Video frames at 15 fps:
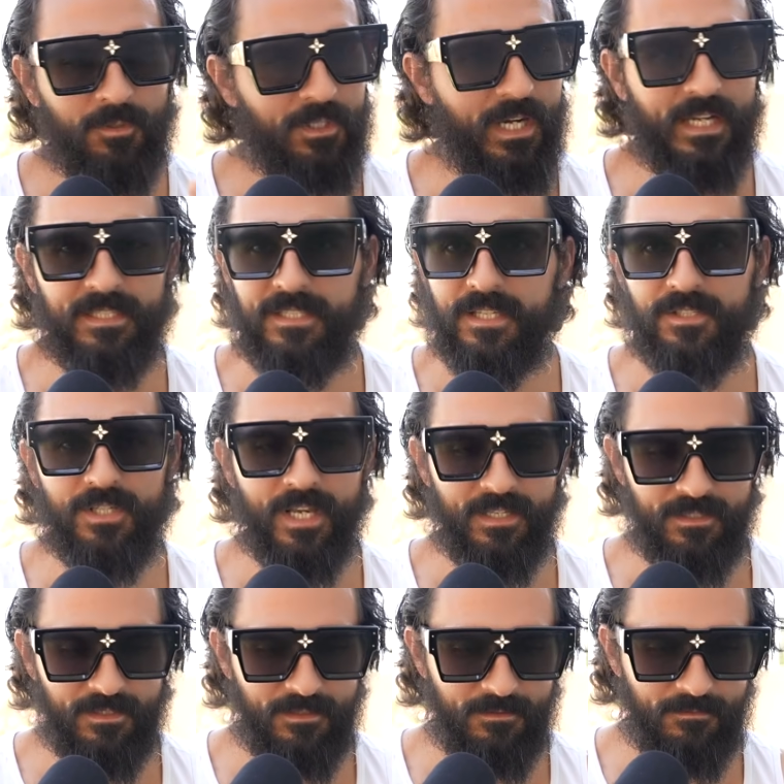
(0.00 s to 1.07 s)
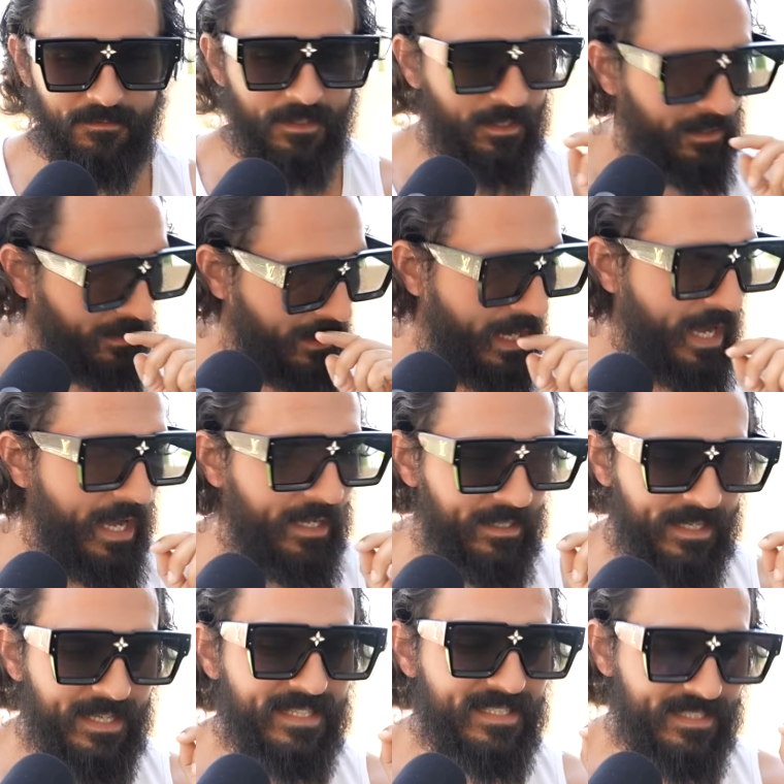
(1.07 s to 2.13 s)
God says yes.
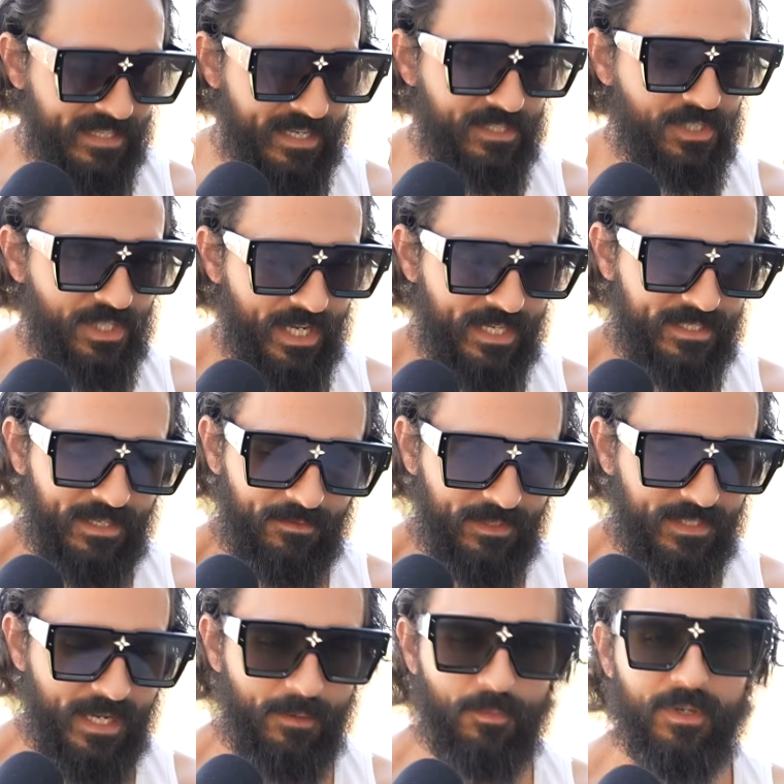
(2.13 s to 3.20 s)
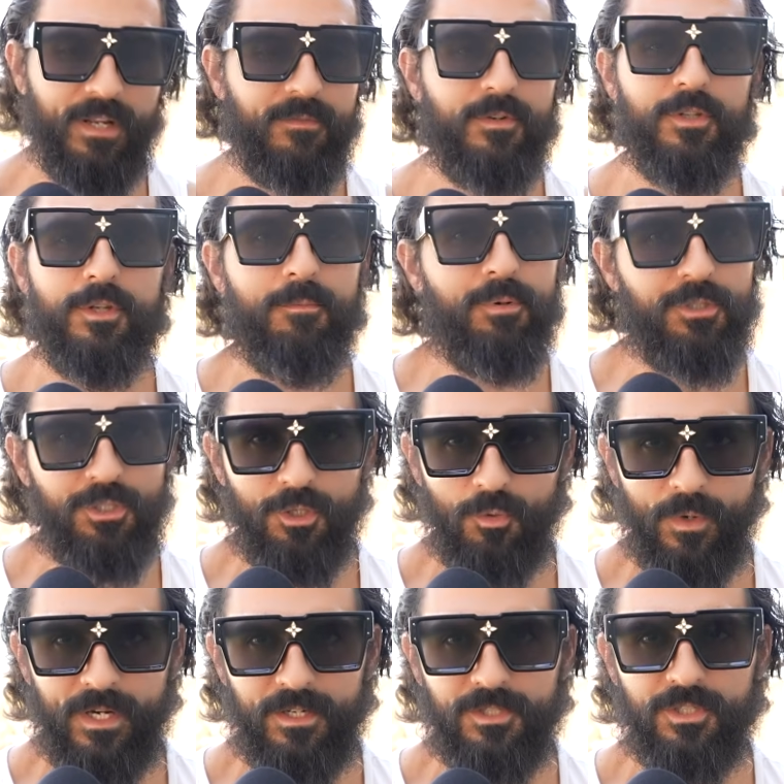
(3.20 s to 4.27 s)
God says yes every time. Whatever you put your
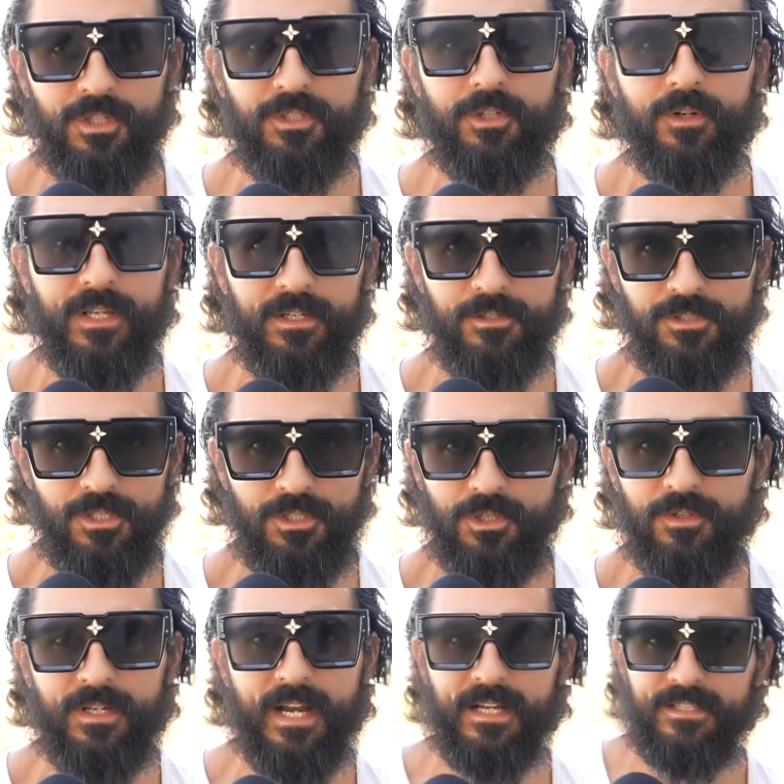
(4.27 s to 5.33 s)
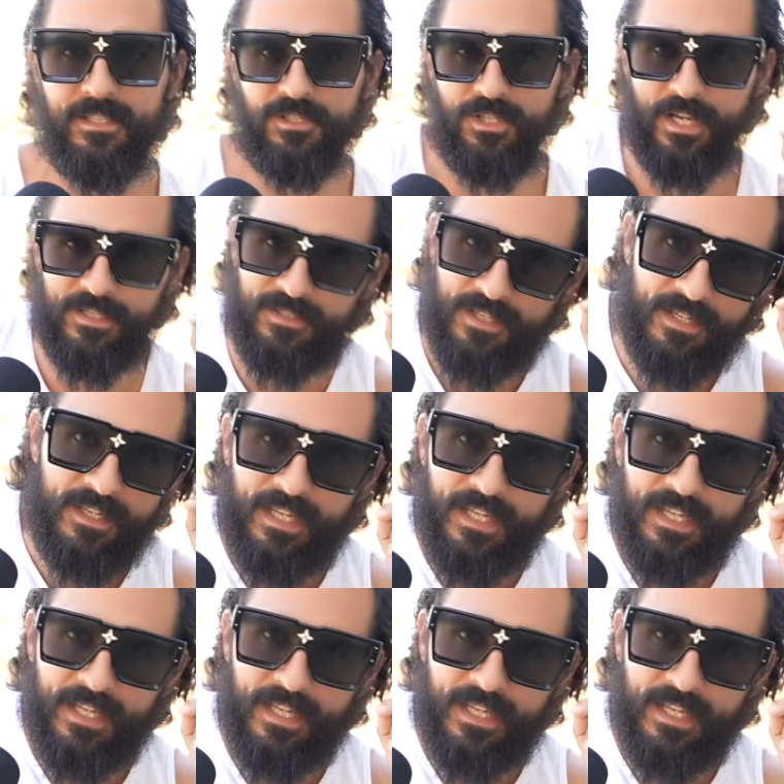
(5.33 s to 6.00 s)
awareness on, your energy to, God says yes.